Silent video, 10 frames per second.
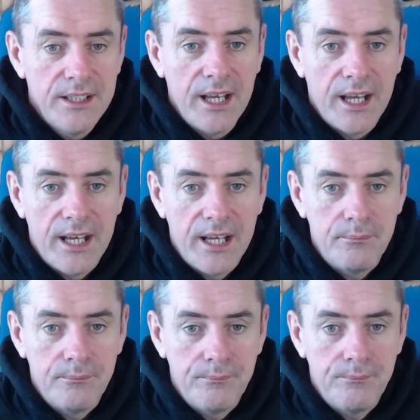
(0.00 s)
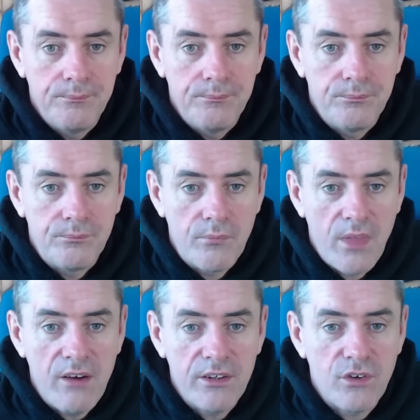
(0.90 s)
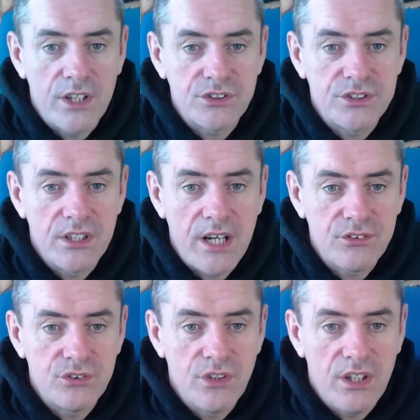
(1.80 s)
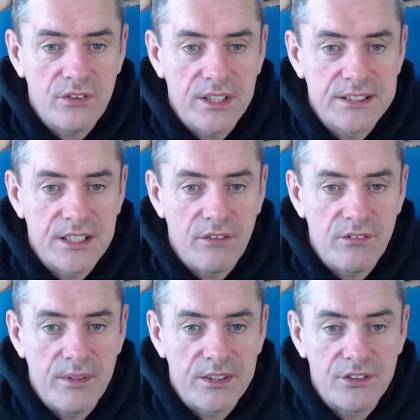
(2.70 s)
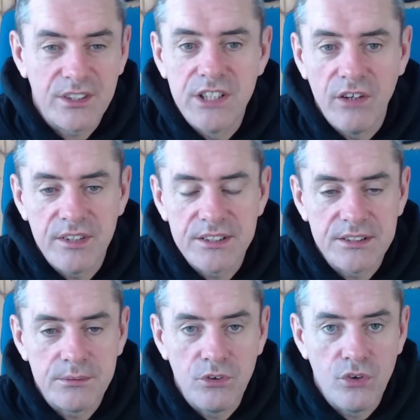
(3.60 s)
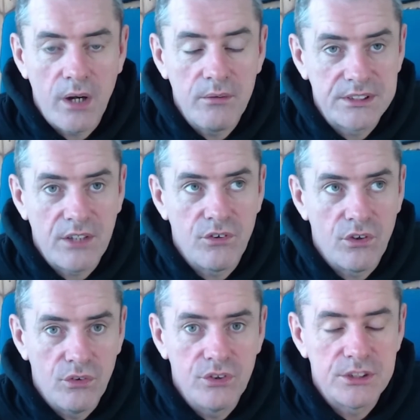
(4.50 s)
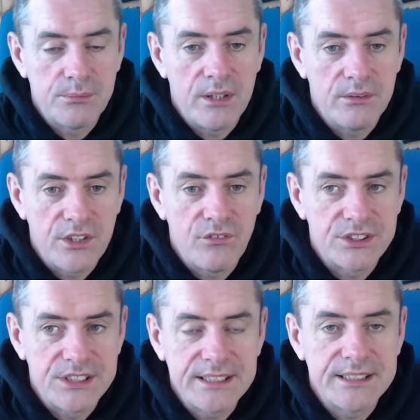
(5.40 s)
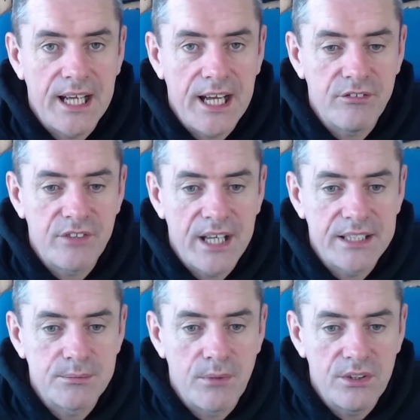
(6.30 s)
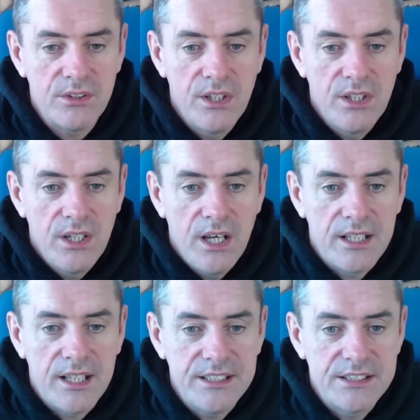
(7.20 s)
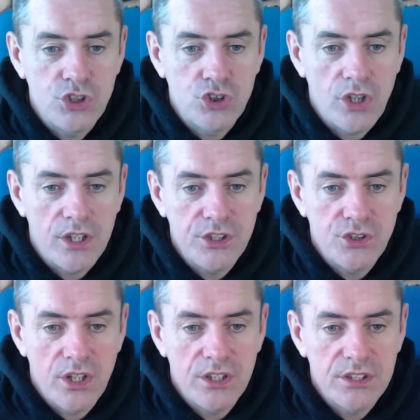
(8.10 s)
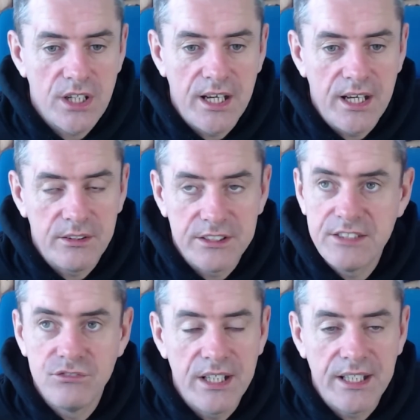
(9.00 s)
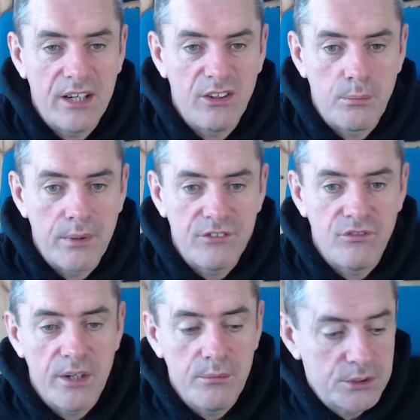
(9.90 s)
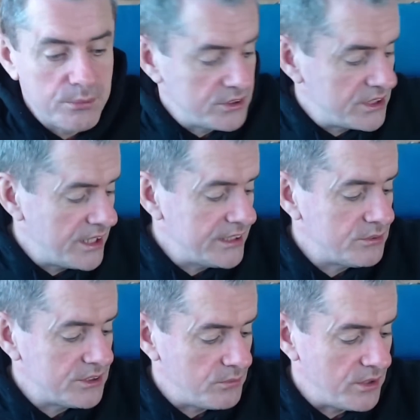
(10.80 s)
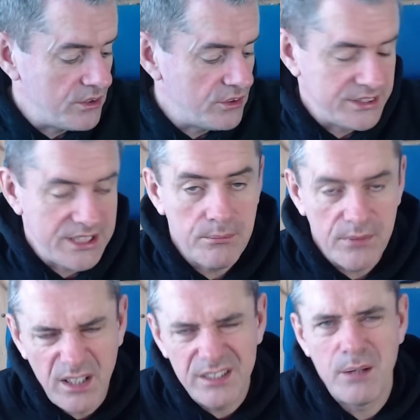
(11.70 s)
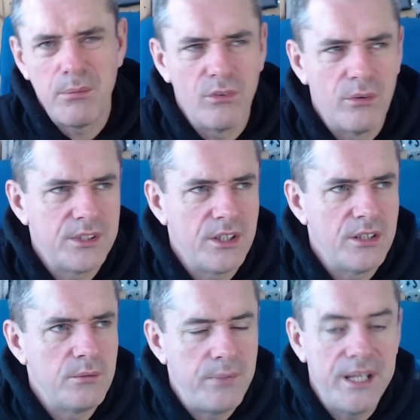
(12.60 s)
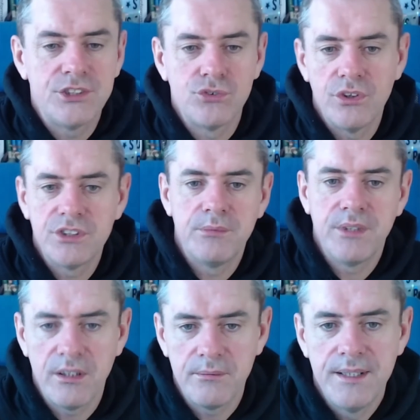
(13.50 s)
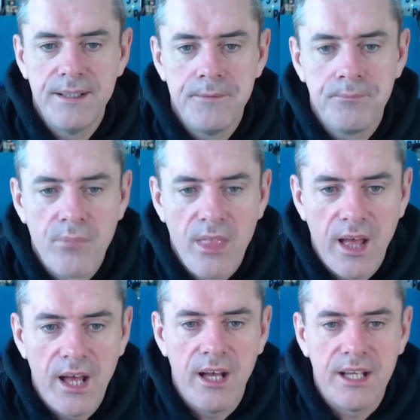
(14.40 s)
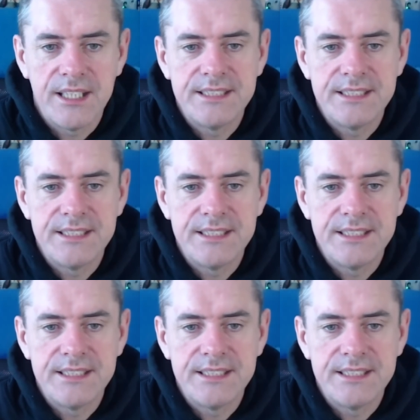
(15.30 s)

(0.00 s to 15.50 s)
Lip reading: Eric Rochers here. Afternoon all, great to see the lovely weather. It's lovely, isn't it? I was out for a run this morning. I was out for 6.5k this morning. A nice trotty trot. Didn't really get out of breath very much, but it was one of those not tempo run. What do you call it? A base run or something you call them. A nice